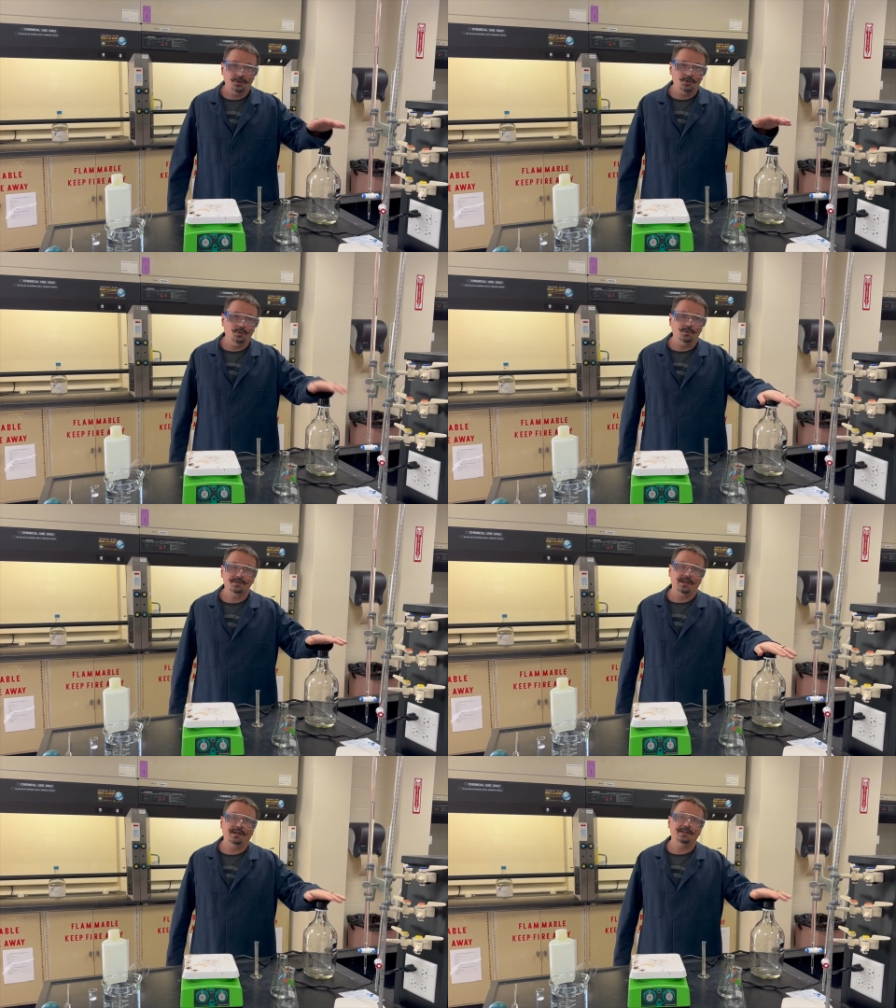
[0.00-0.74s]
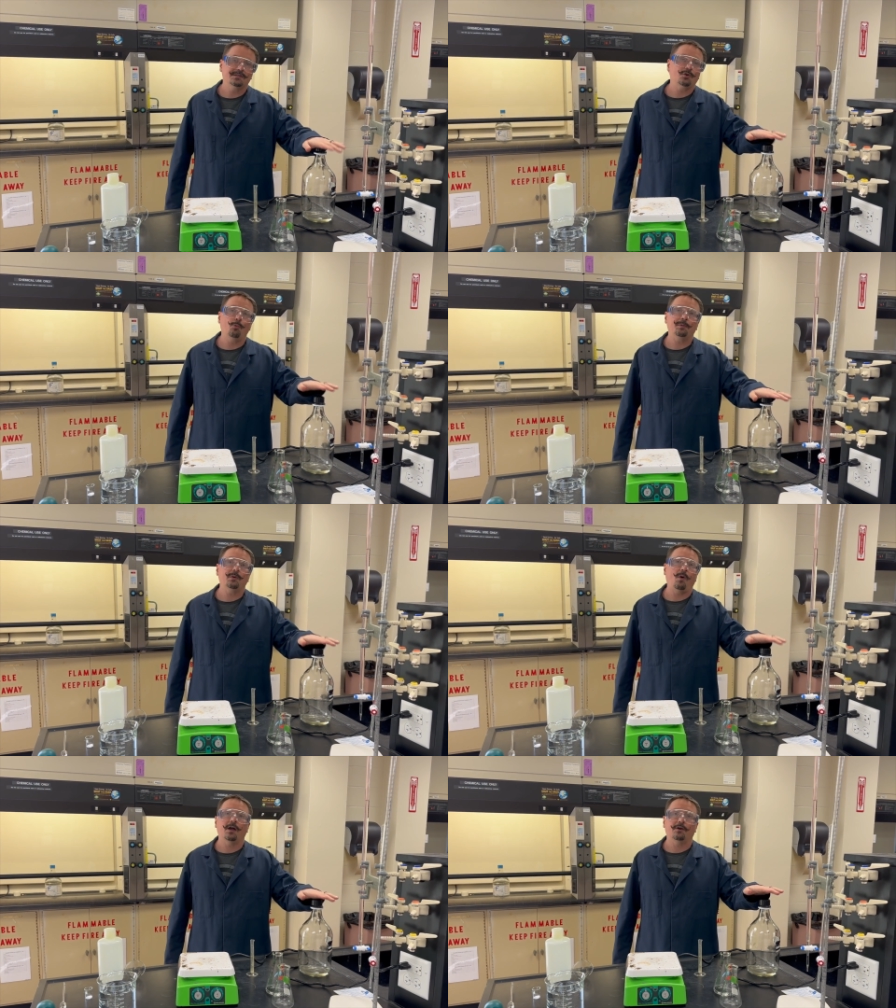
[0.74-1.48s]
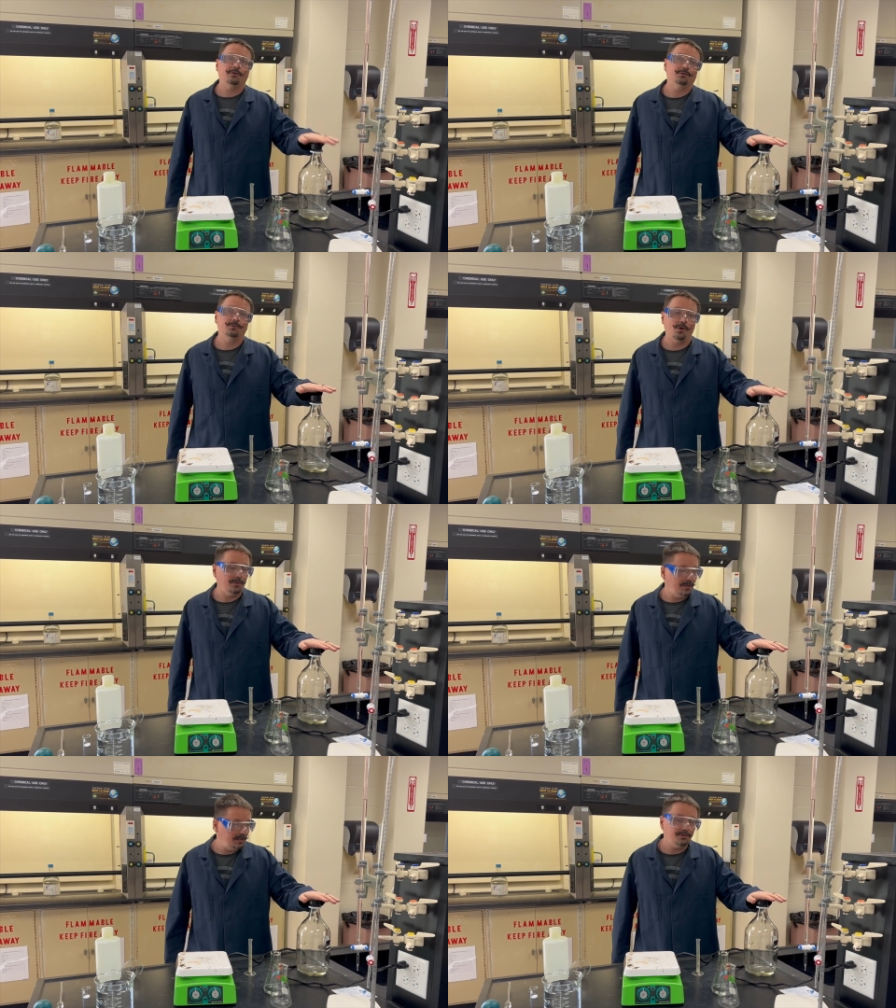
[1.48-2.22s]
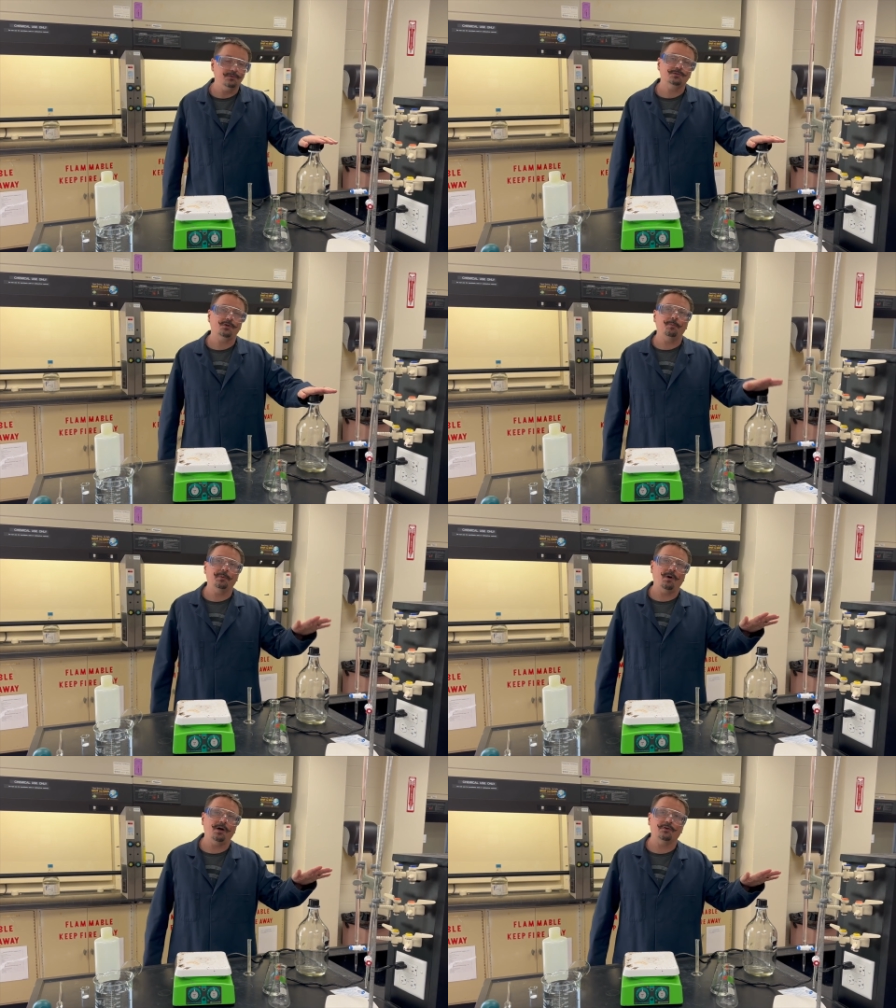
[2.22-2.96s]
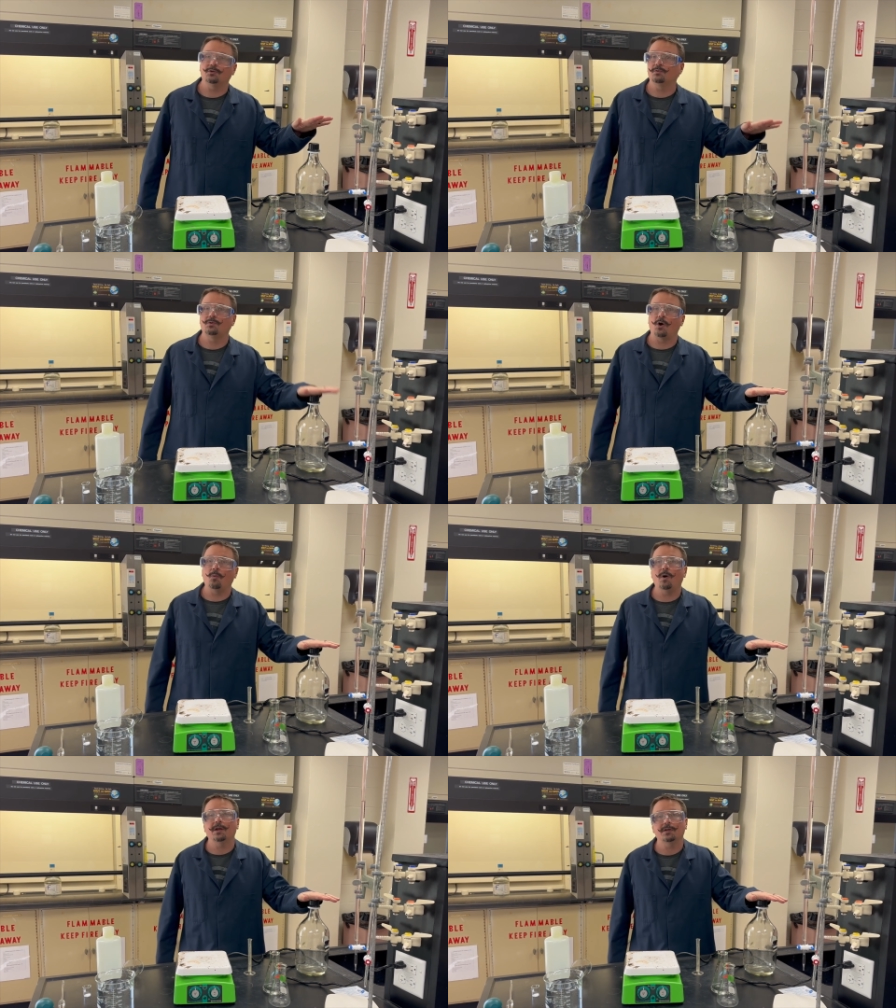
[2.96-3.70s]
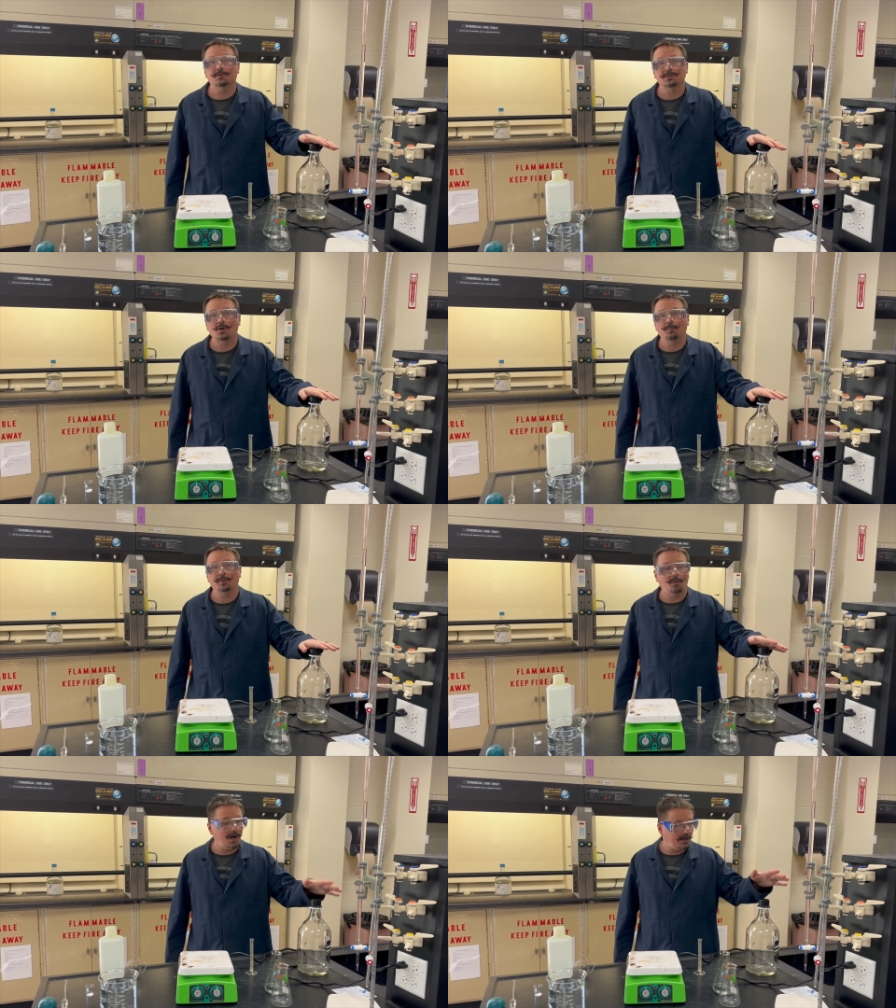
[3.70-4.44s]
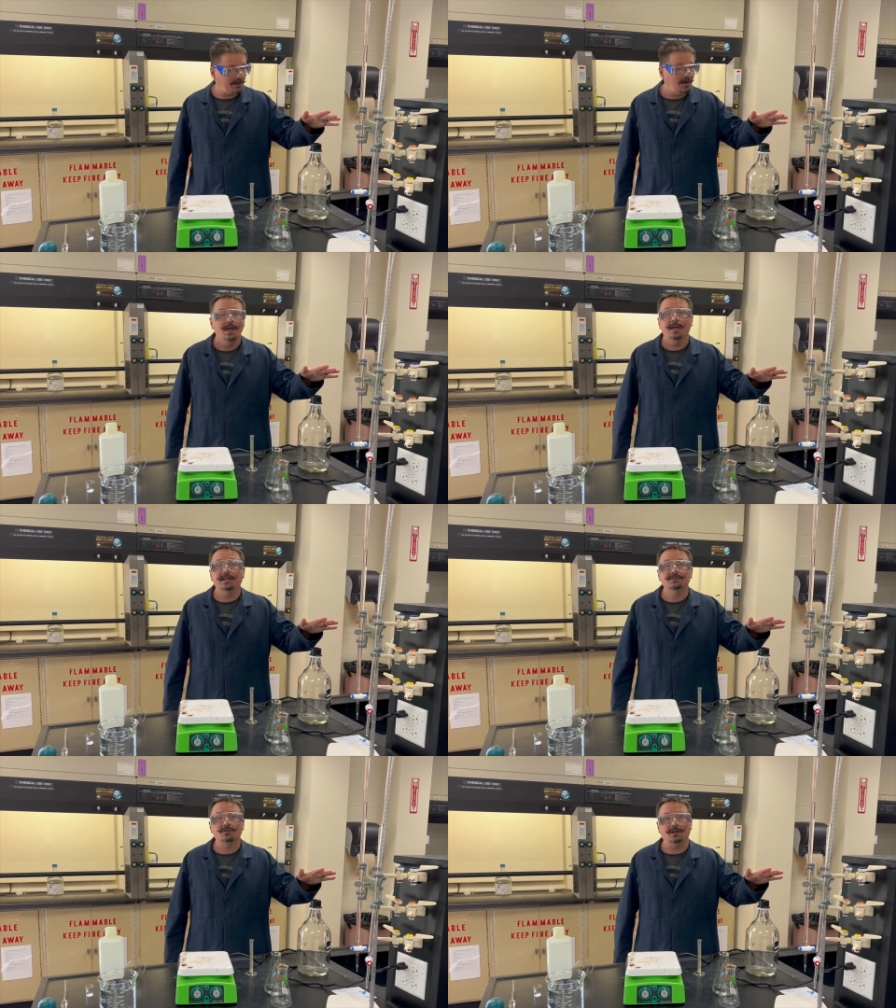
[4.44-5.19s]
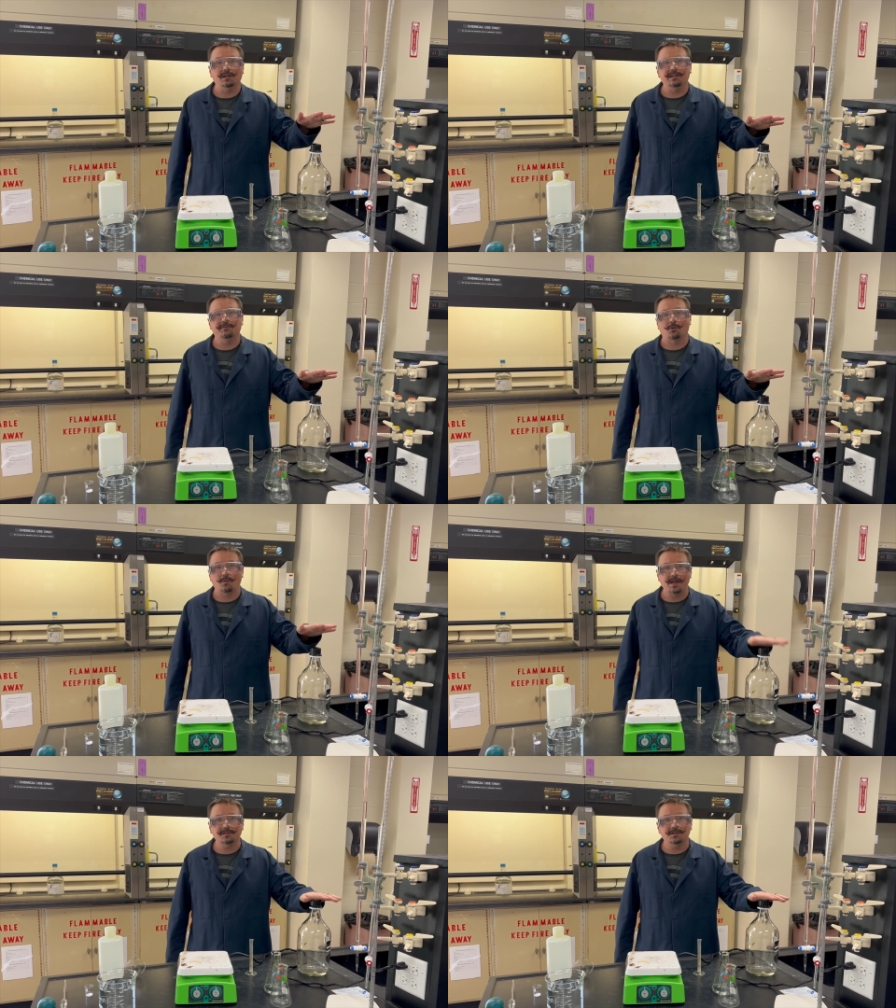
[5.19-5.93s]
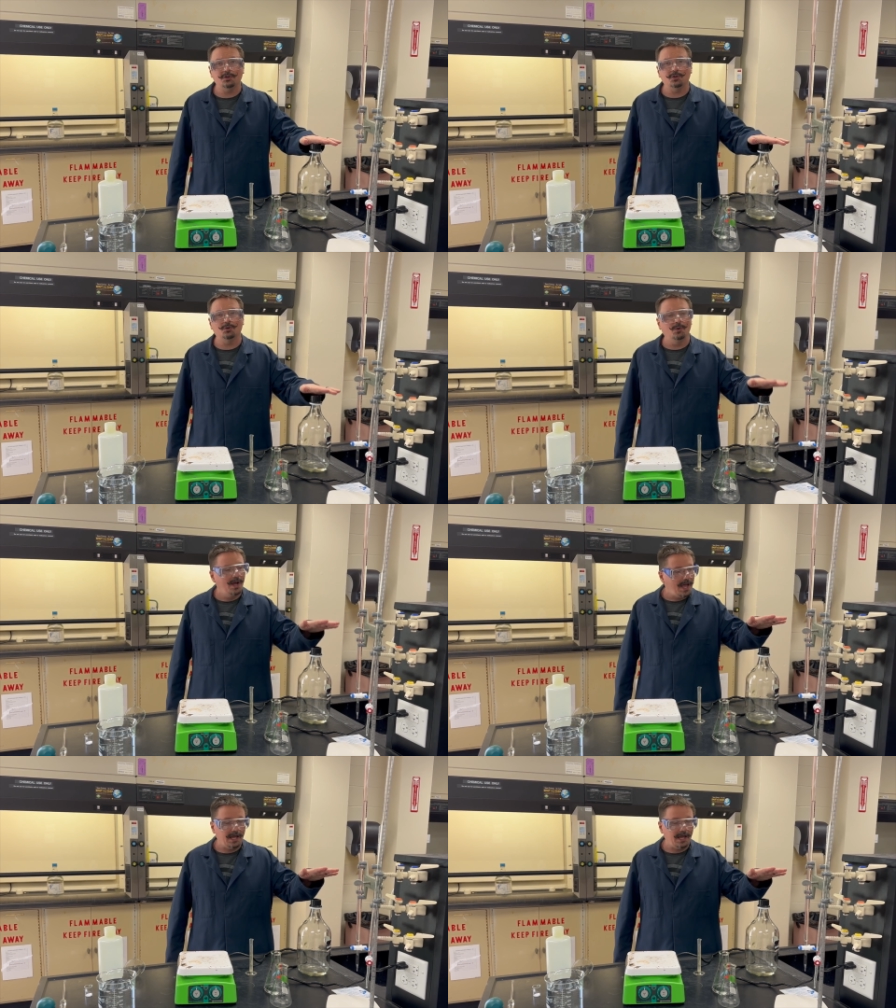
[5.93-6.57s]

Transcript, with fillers: use any soapy water. You don't need to use soapy water and you don't want to use soapy water. It's going to leave a residue.